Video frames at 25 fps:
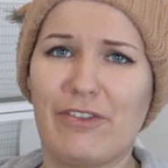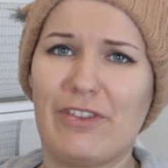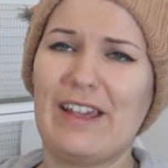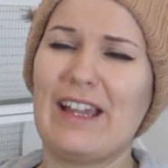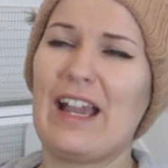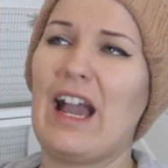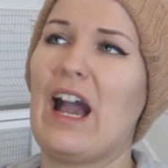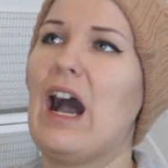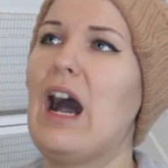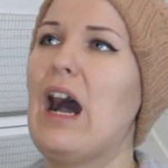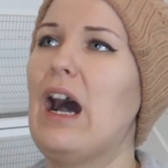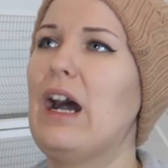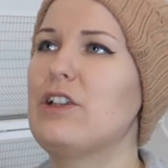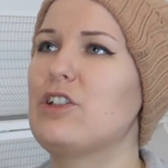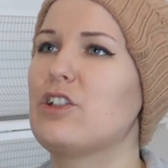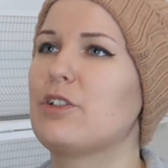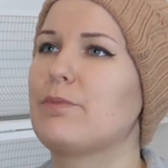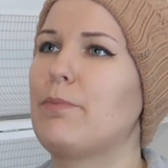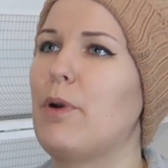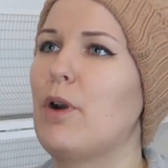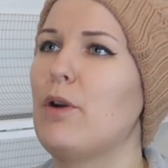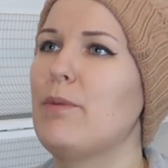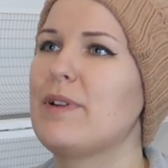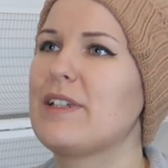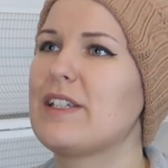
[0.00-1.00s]
thing. I
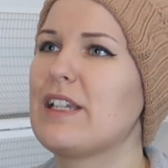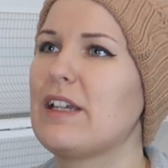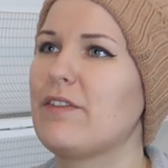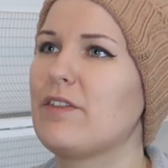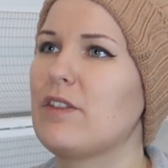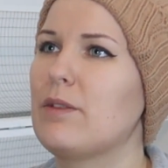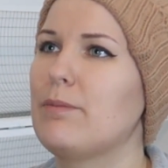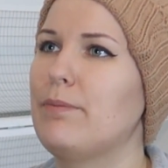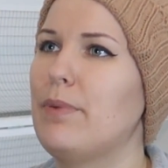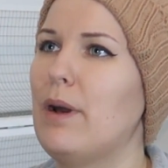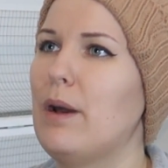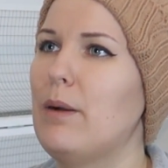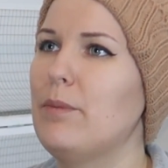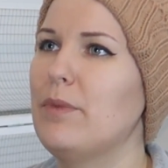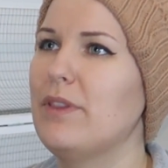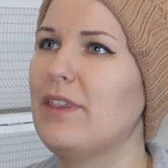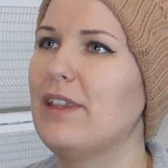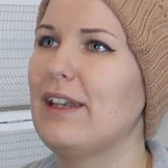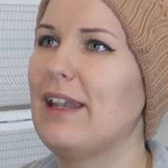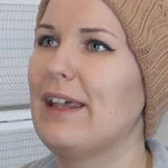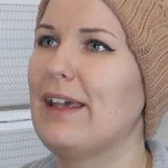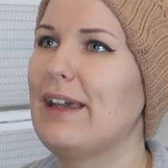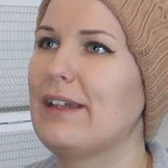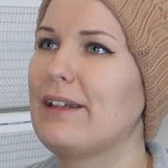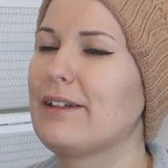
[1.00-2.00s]
just poked myself in the bum with the
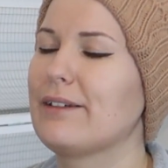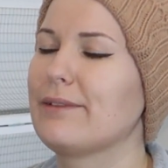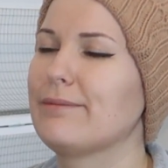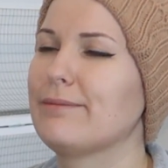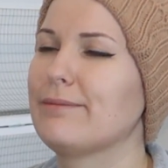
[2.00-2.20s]
leg.